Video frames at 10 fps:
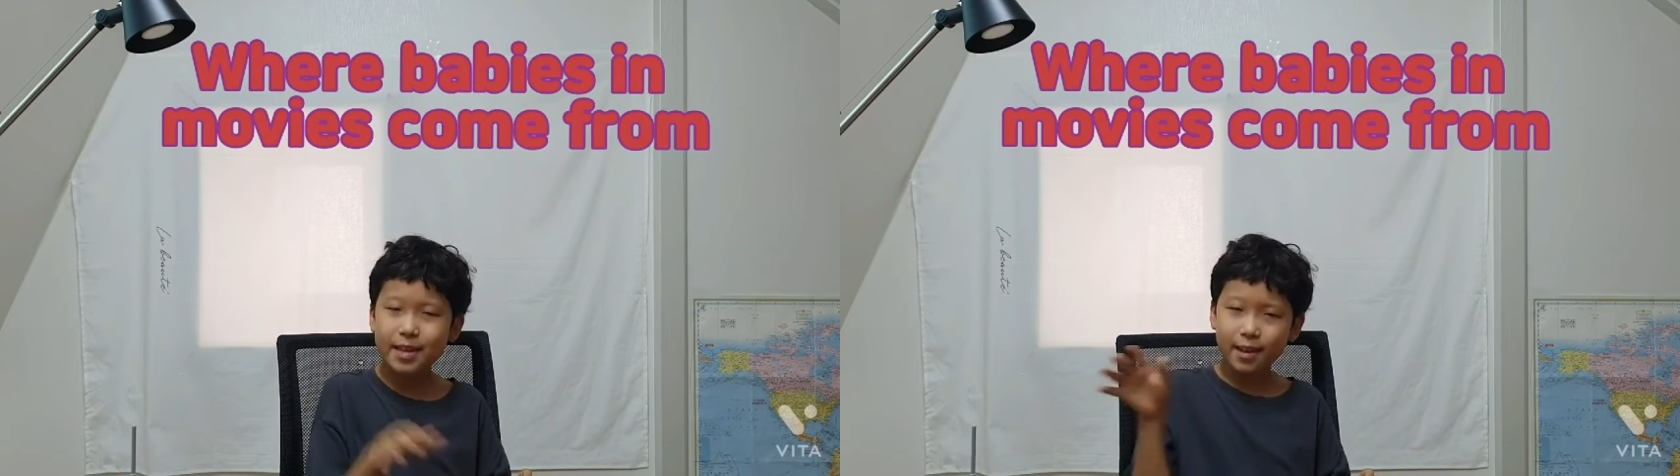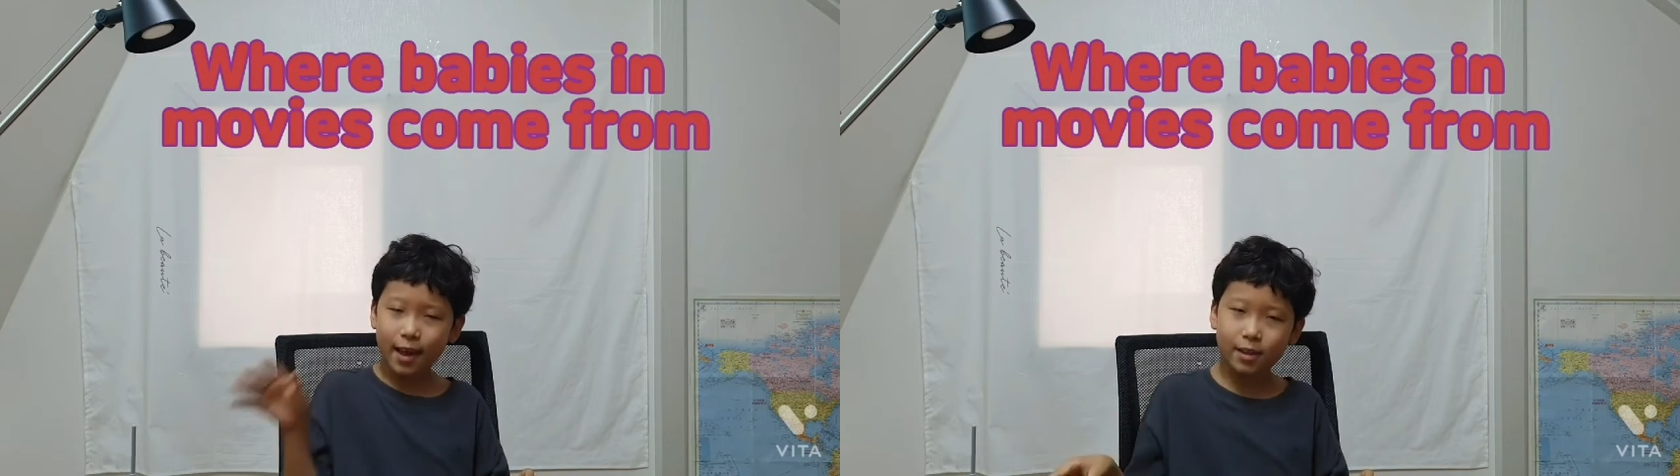
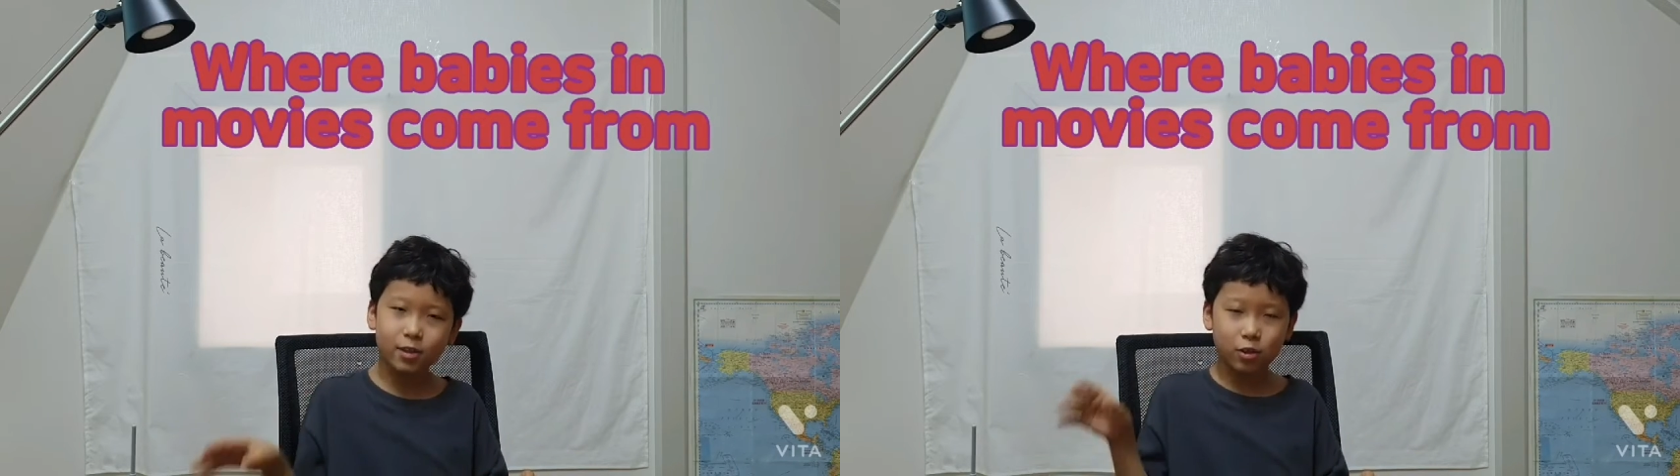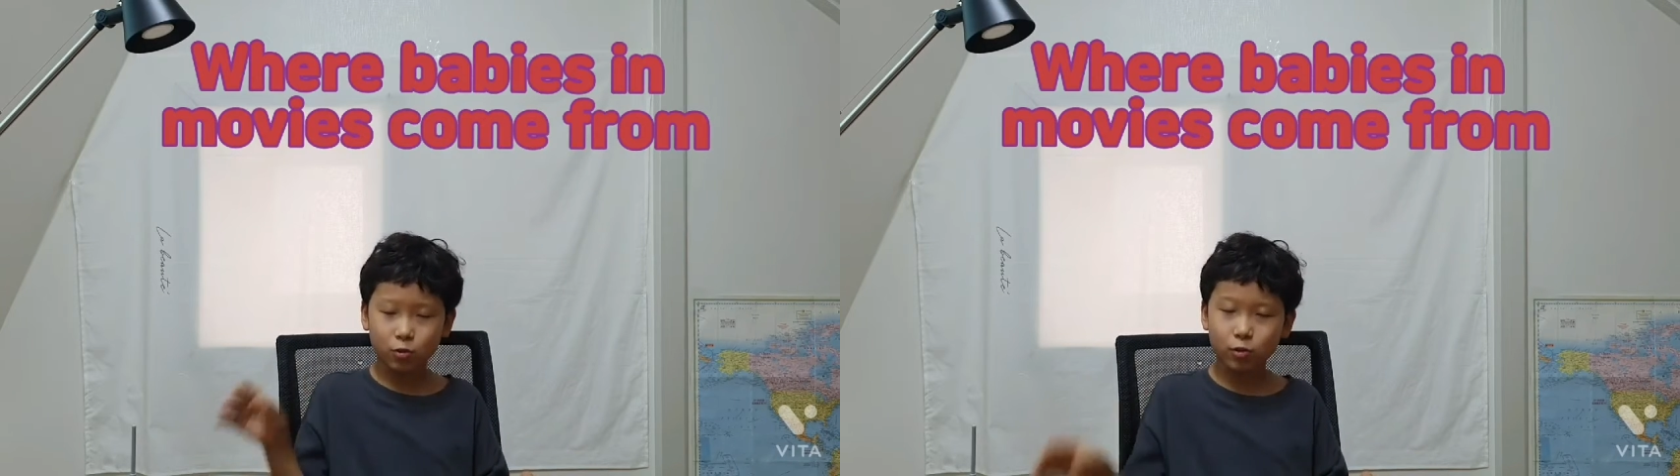B
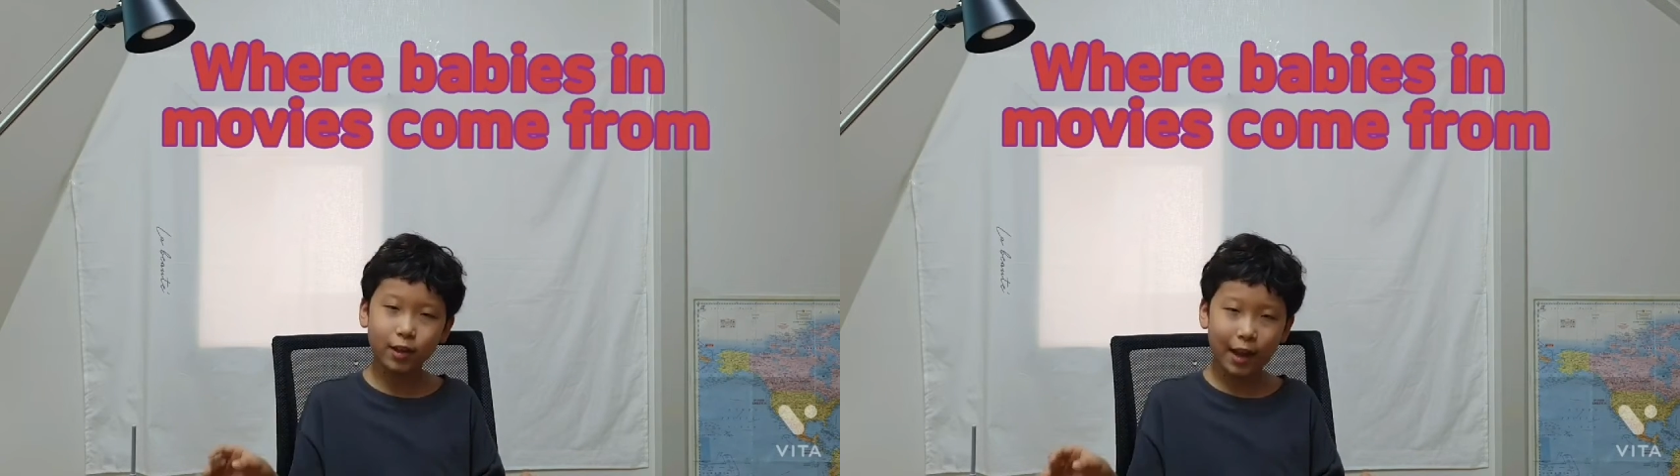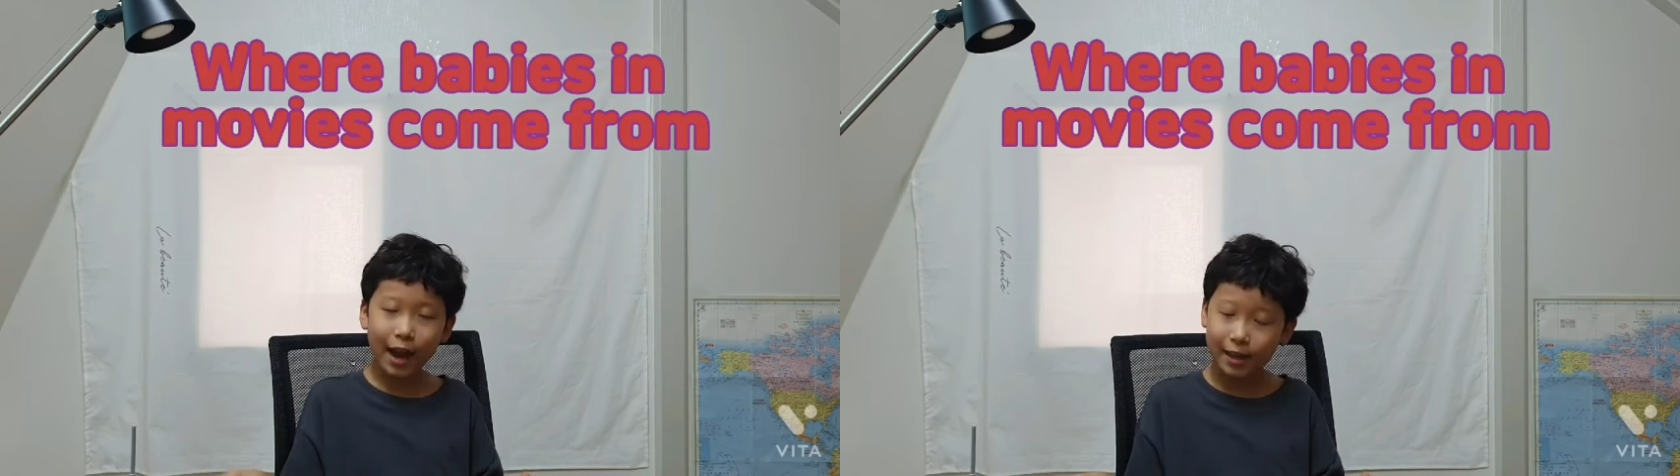
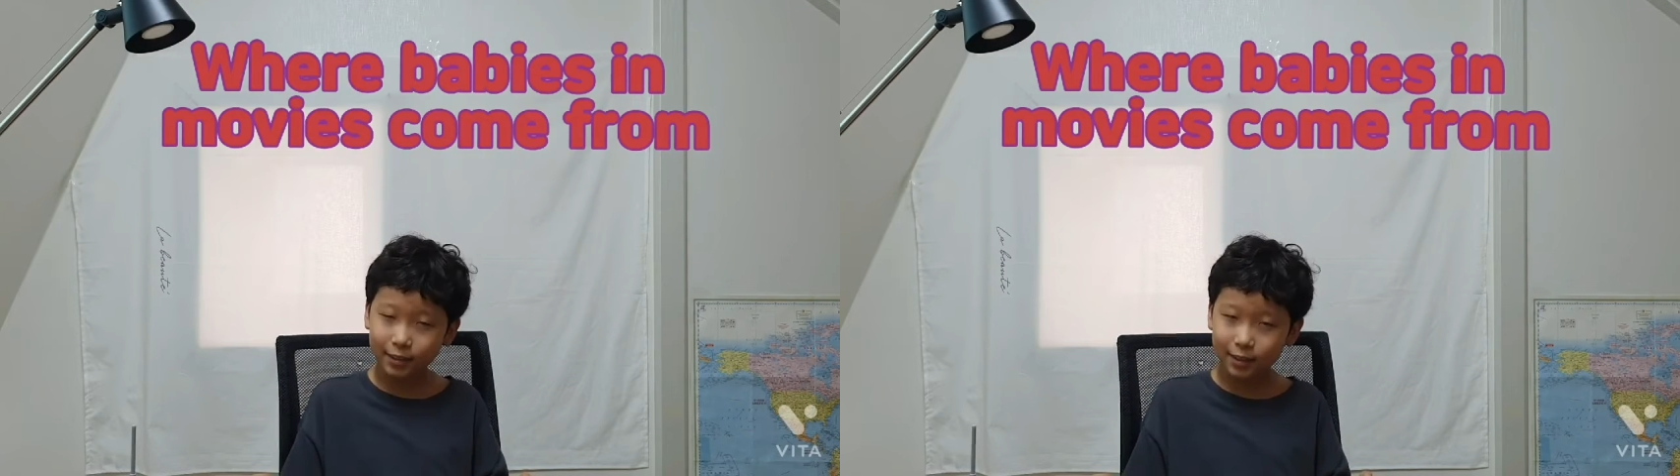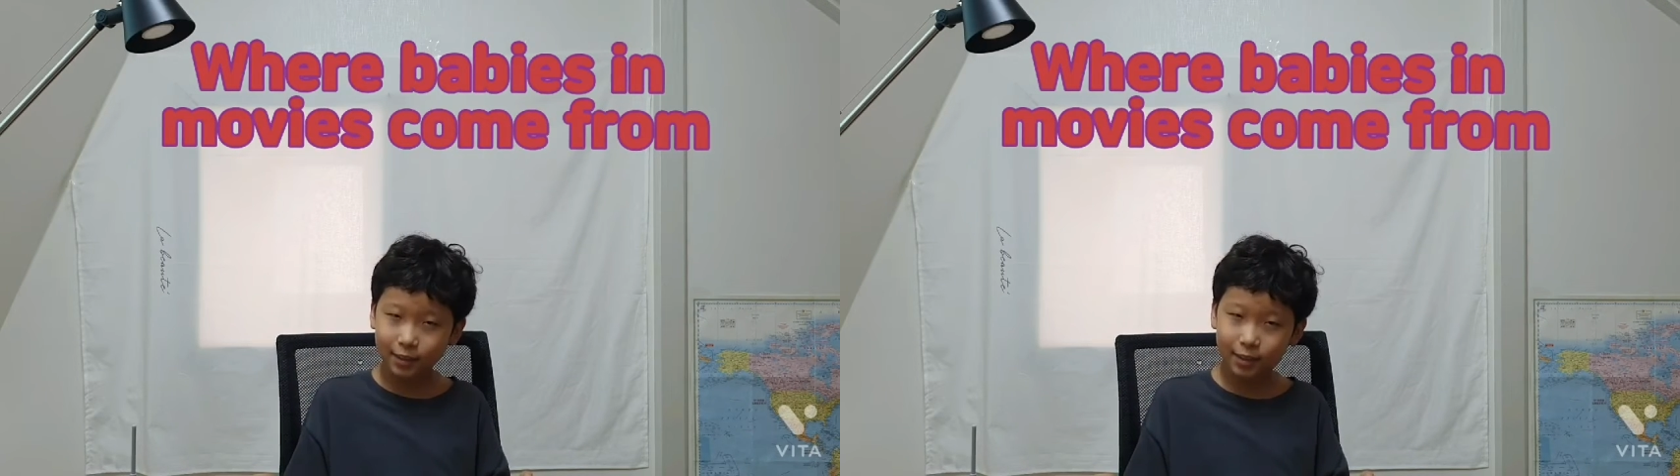into the
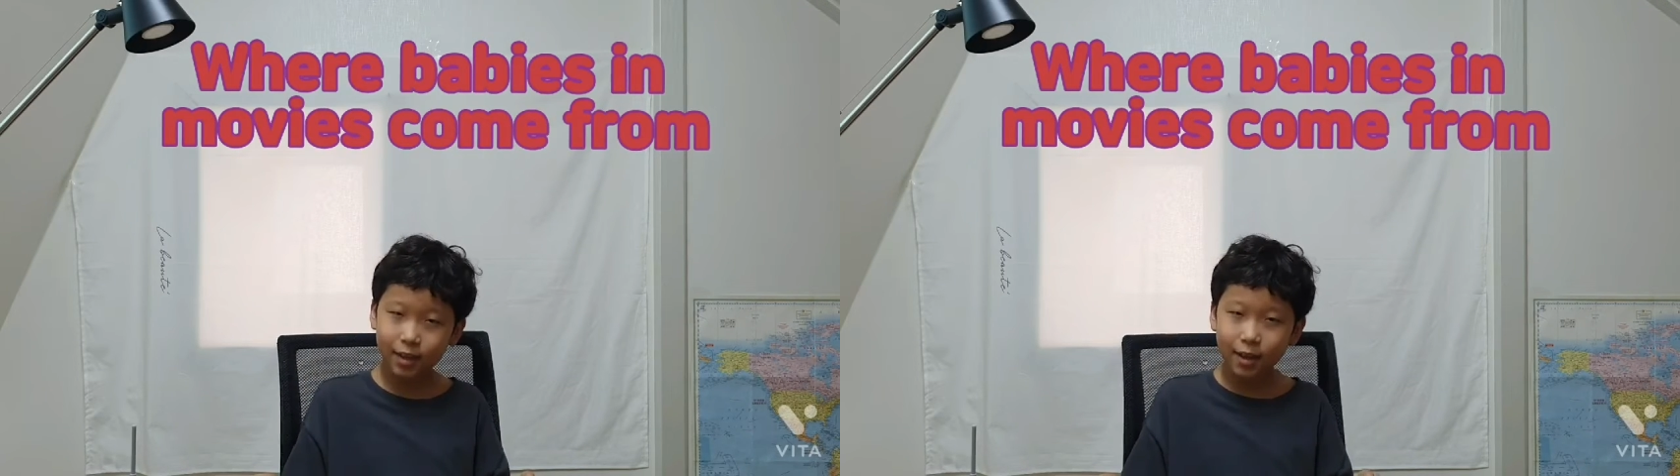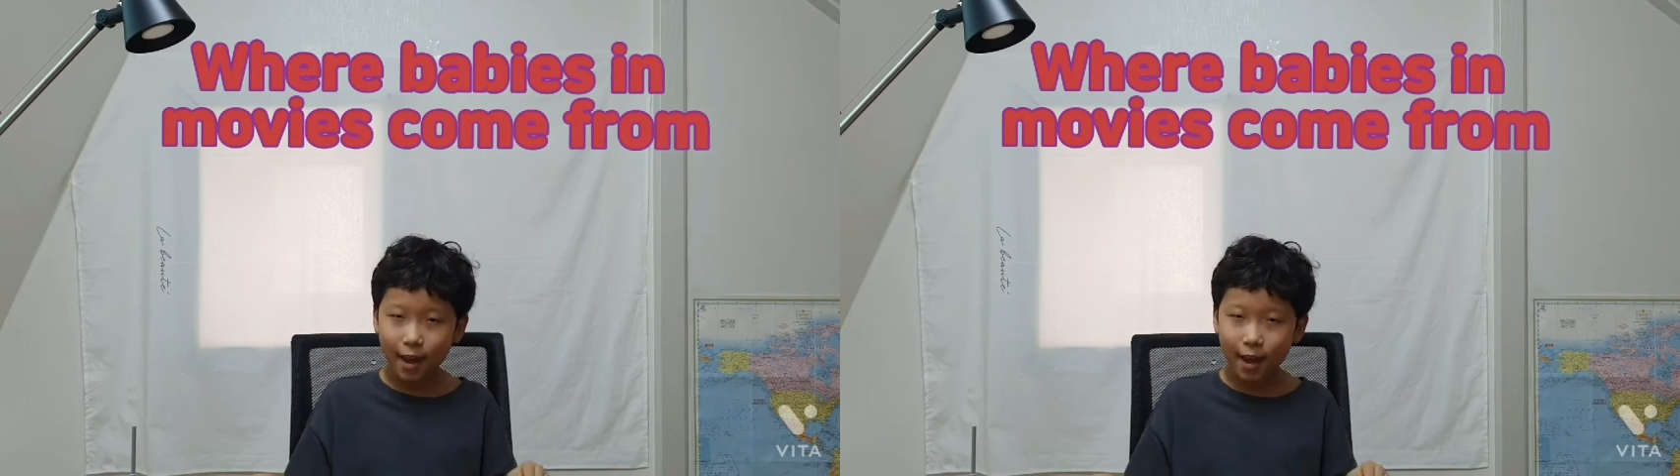cast.